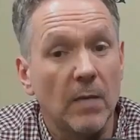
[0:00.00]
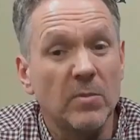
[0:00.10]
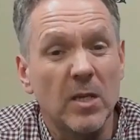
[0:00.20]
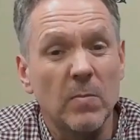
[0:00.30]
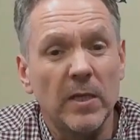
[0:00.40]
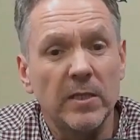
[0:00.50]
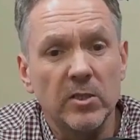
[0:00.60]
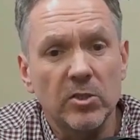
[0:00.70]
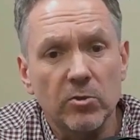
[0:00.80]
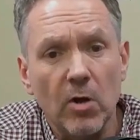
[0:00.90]
I'm simply
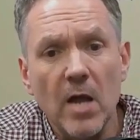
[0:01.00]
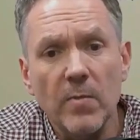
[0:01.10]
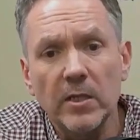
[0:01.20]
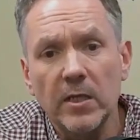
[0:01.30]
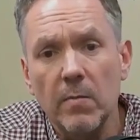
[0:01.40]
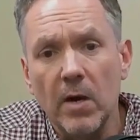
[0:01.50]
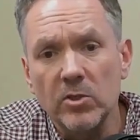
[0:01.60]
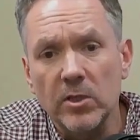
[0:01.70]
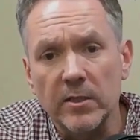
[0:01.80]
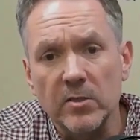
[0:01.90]
describing the
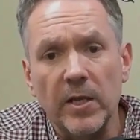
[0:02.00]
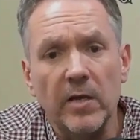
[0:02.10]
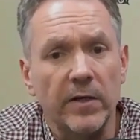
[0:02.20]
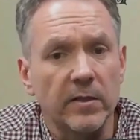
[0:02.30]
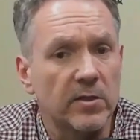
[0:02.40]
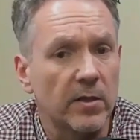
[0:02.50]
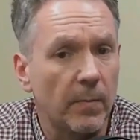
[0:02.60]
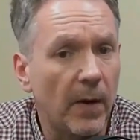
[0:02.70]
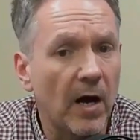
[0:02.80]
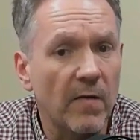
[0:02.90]
emotional experience that a
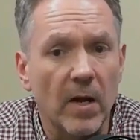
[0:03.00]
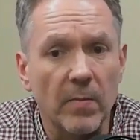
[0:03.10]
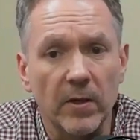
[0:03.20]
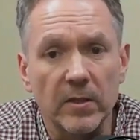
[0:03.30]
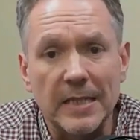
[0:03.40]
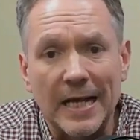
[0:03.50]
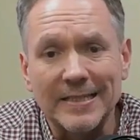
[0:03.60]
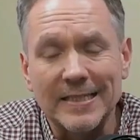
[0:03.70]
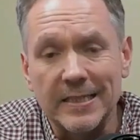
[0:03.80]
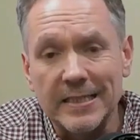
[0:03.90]
part of my
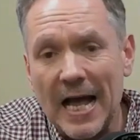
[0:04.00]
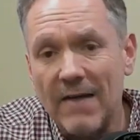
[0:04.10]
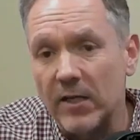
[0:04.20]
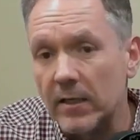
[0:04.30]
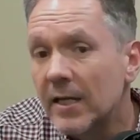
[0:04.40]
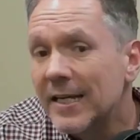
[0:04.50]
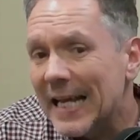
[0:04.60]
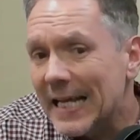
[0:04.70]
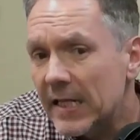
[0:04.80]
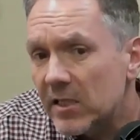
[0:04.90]
personality is having
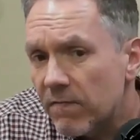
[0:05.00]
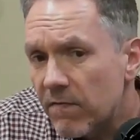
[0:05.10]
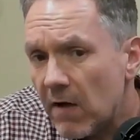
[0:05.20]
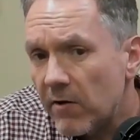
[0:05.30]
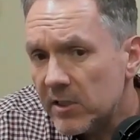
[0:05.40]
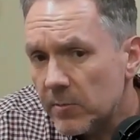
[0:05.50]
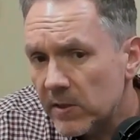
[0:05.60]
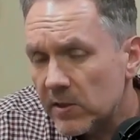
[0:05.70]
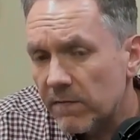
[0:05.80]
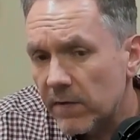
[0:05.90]
in this very
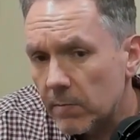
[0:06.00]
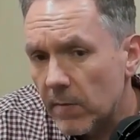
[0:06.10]
specific